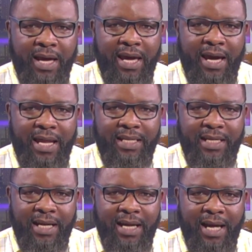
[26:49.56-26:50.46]
And
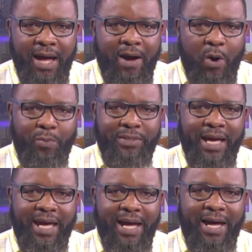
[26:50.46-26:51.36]
our hopes
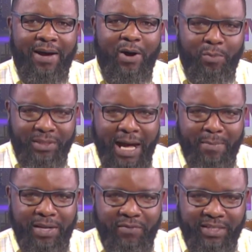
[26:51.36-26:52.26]
are
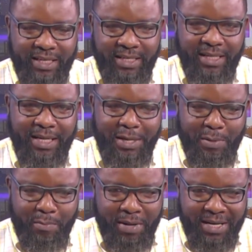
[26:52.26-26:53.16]
uplifted,
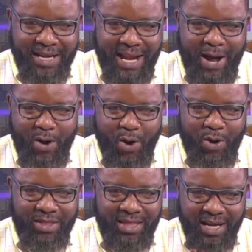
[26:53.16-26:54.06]
but now
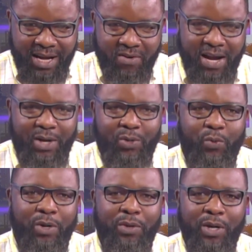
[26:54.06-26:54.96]
on the ground,
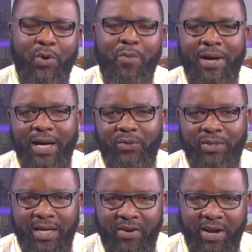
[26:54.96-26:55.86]
when we go back to
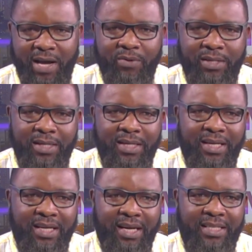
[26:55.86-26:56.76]
the ground,
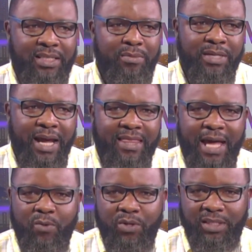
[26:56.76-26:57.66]
it seems like
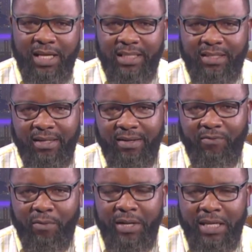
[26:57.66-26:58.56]
that was just
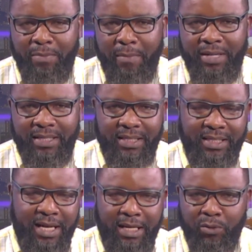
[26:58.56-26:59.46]
for media
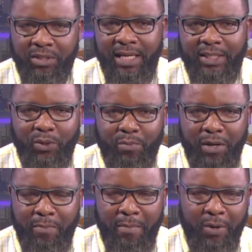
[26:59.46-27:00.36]
publicity and it was just on
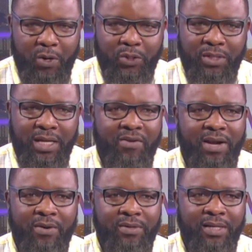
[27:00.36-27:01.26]
paper, because on the
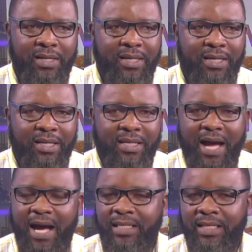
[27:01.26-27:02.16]
ground, the
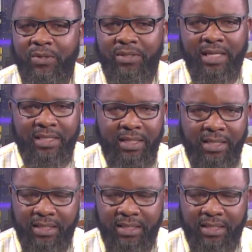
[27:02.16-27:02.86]
attitudes are still the